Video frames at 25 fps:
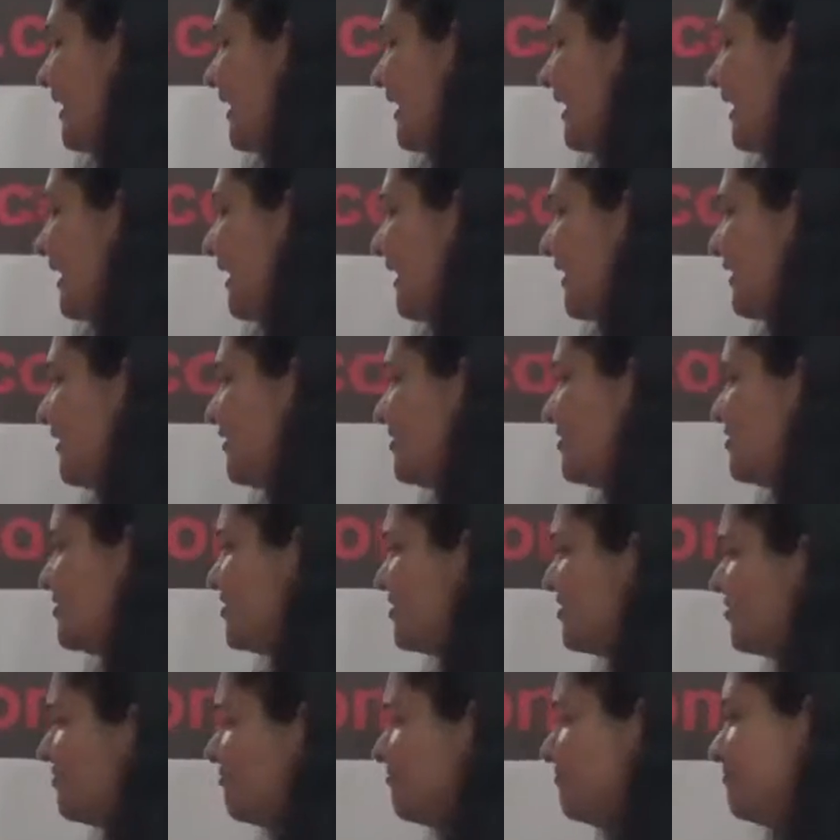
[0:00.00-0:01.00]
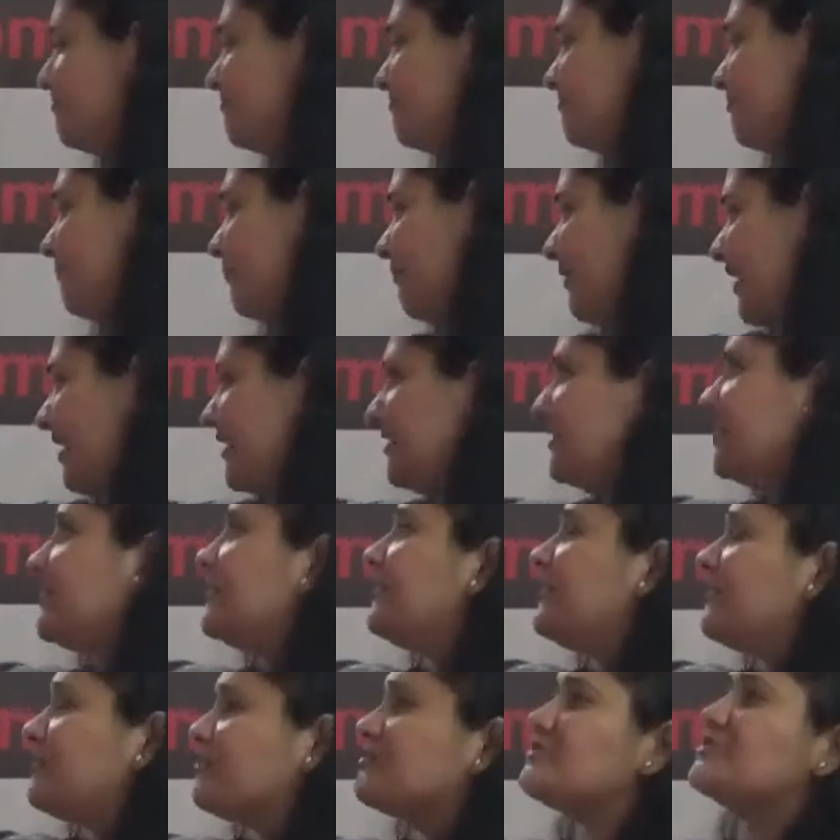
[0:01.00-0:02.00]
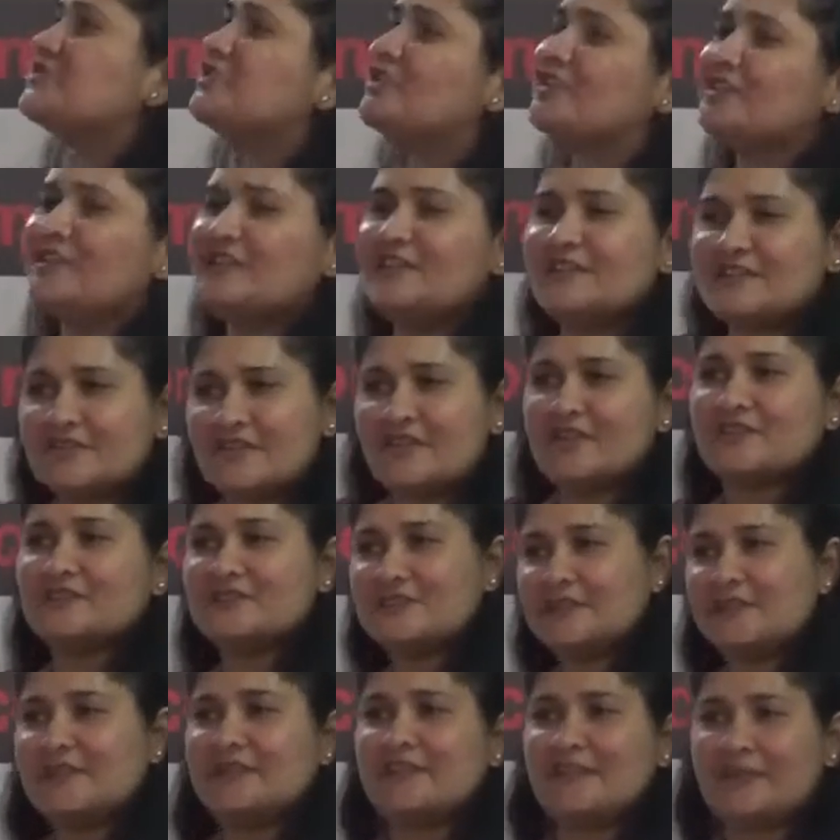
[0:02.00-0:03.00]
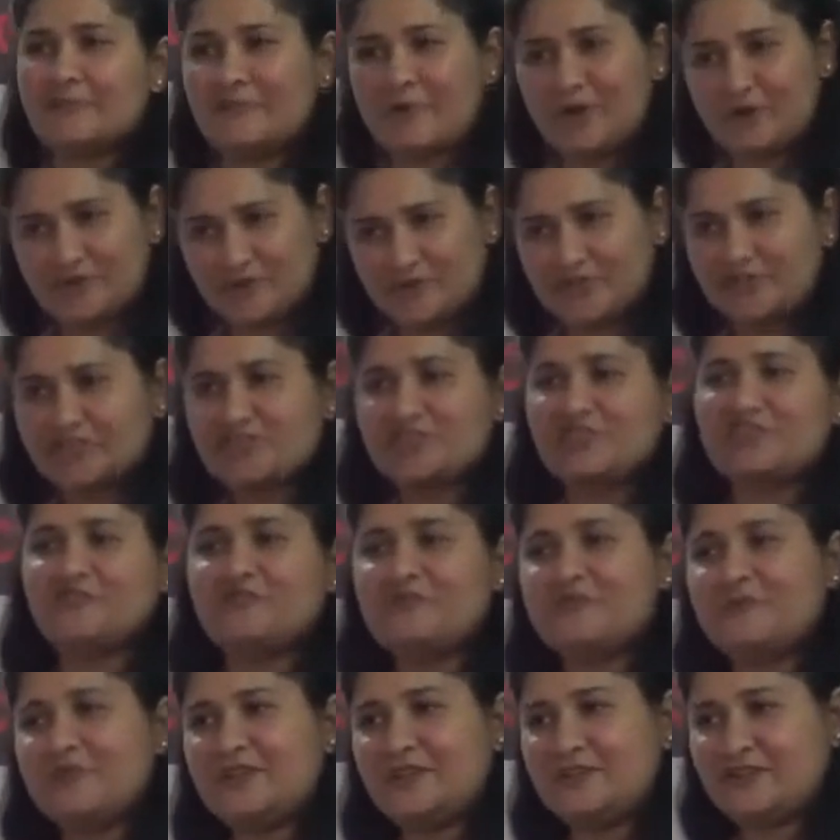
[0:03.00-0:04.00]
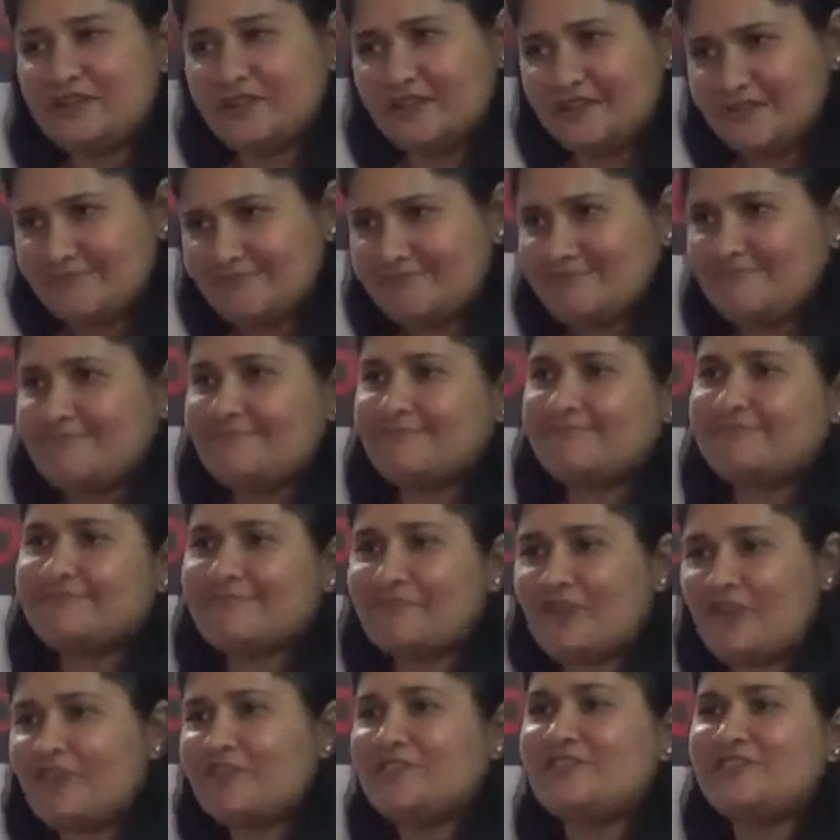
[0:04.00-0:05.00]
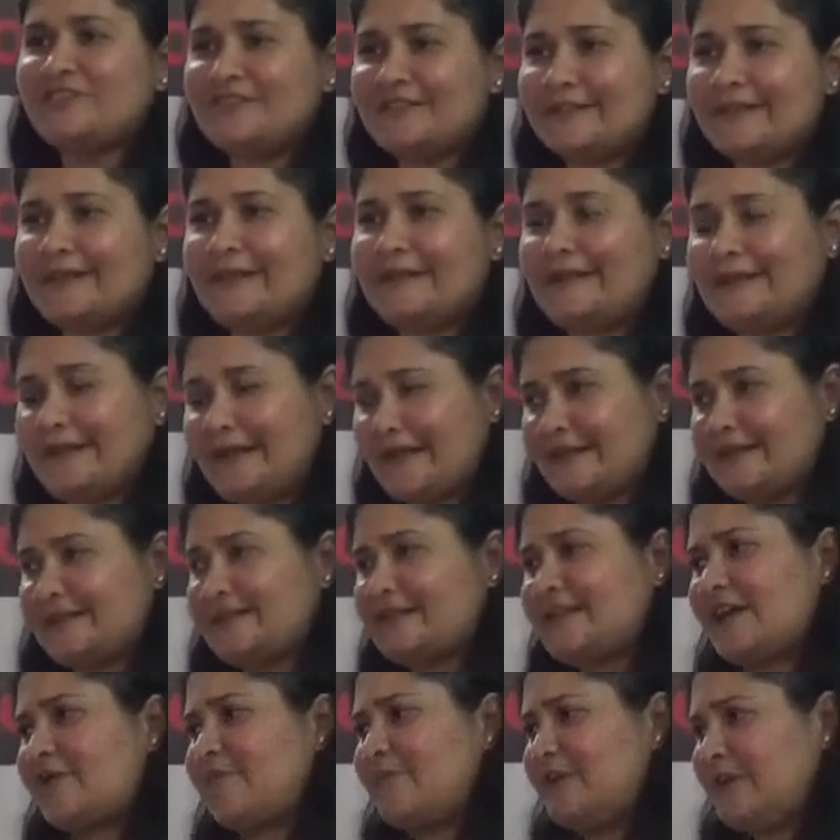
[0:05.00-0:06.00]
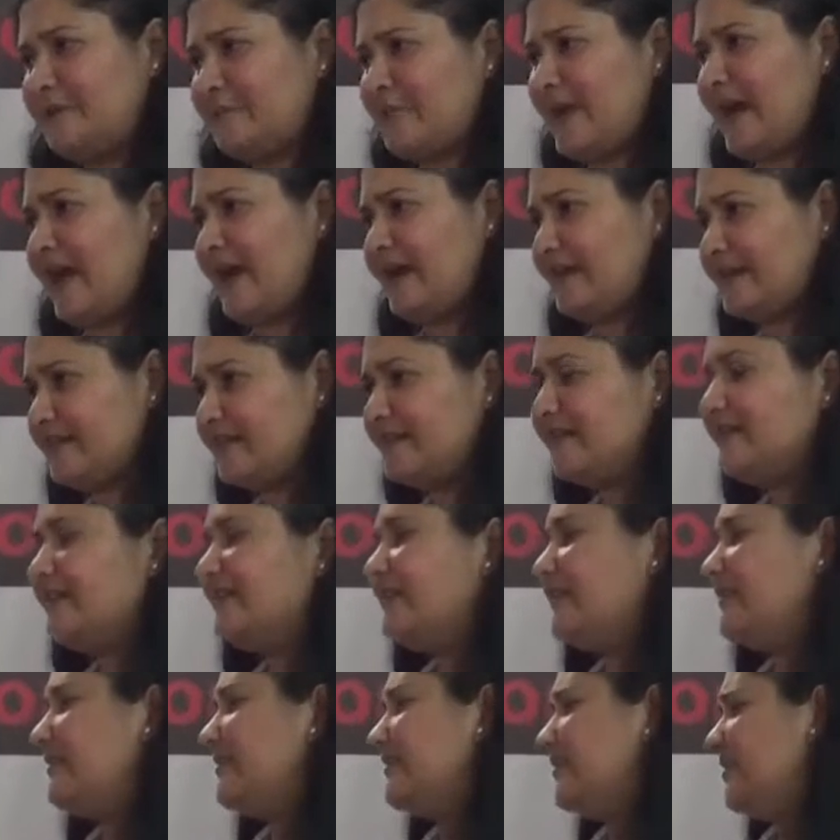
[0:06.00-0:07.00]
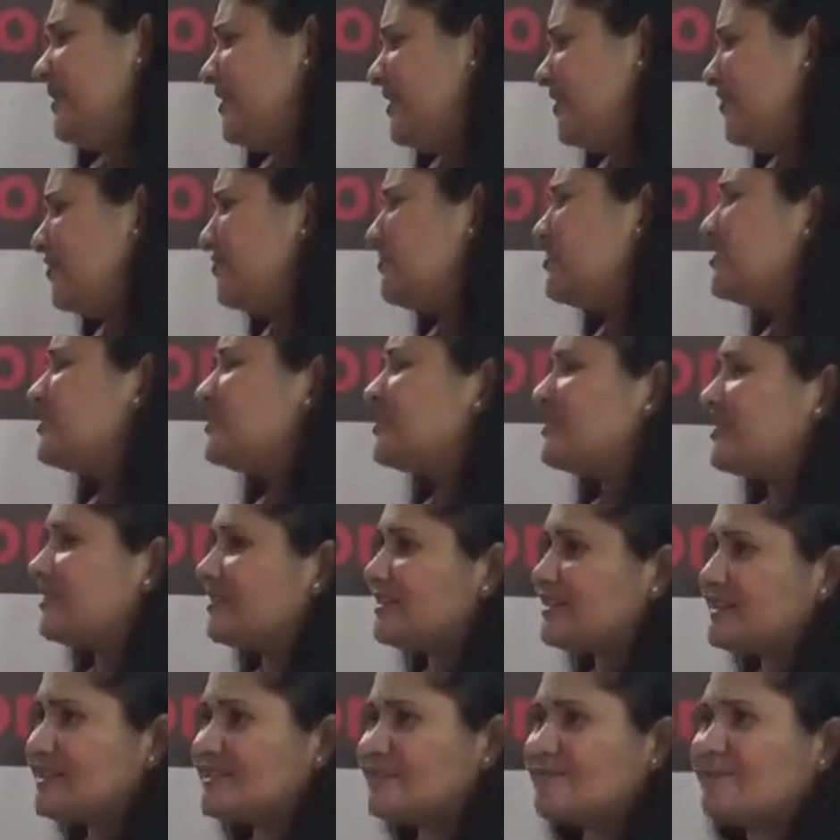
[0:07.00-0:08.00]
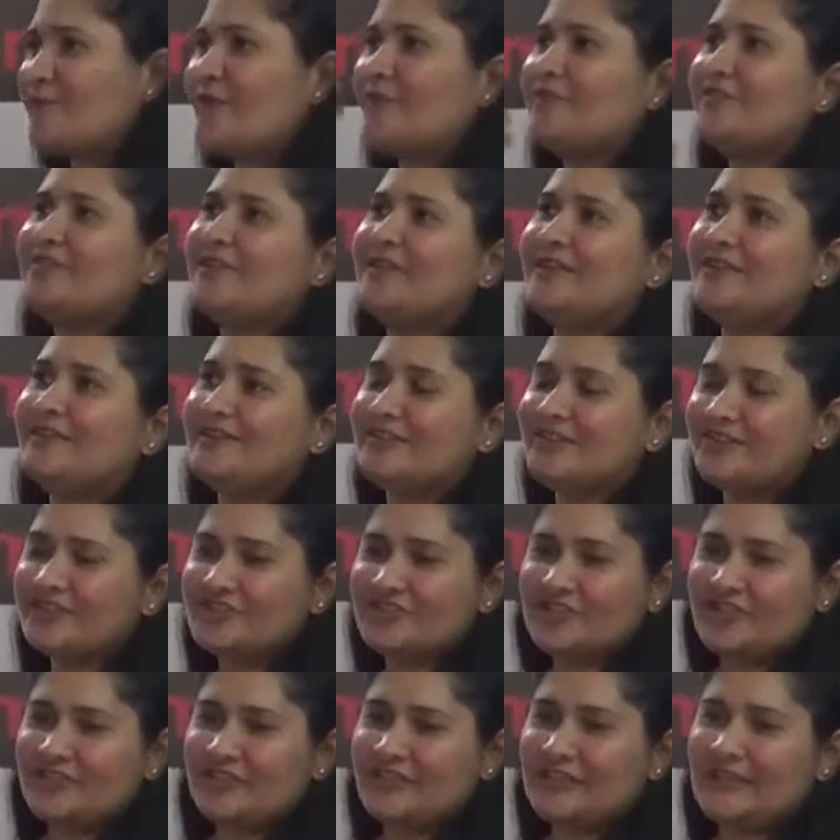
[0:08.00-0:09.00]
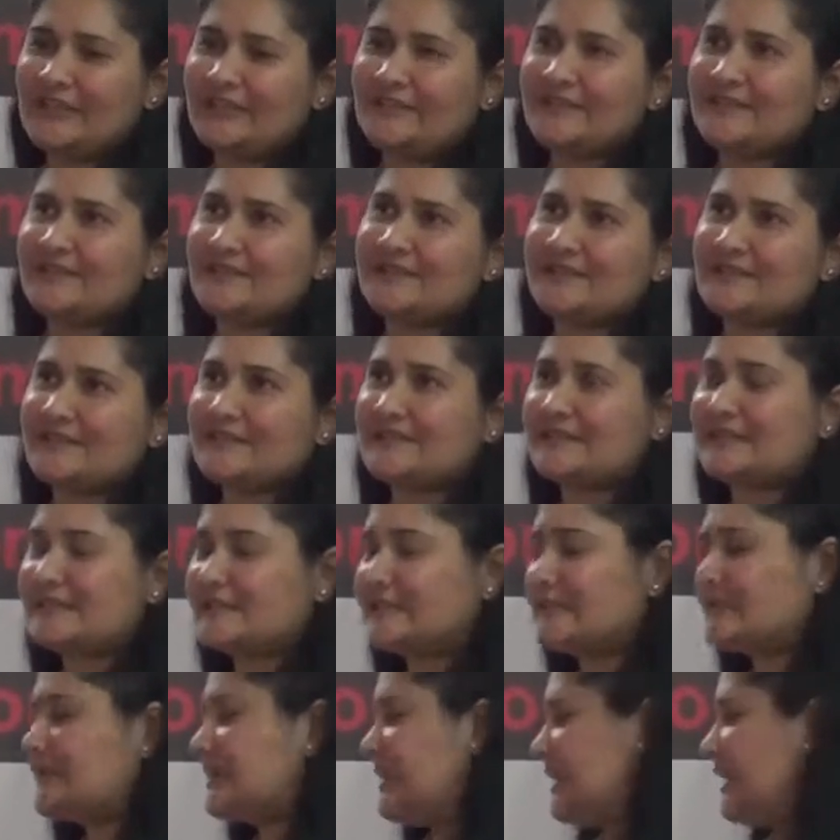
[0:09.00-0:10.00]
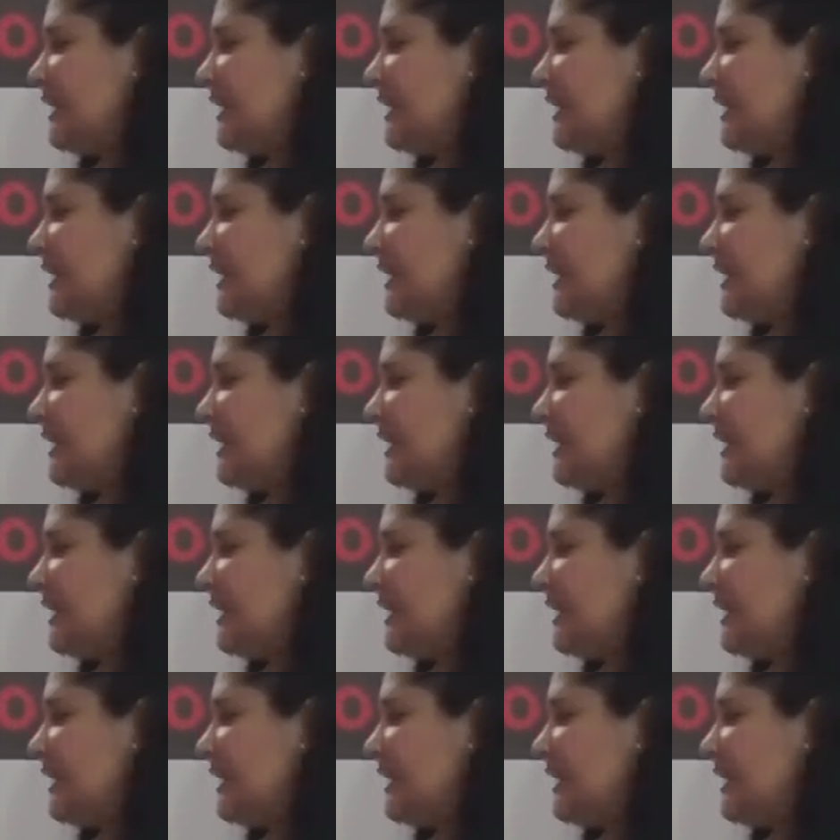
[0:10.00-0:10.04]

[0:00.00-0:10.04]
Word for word: And while the hero's journey is constantly about achievement and conquering and coming back, the heroine's journey is more the inner journey, and this is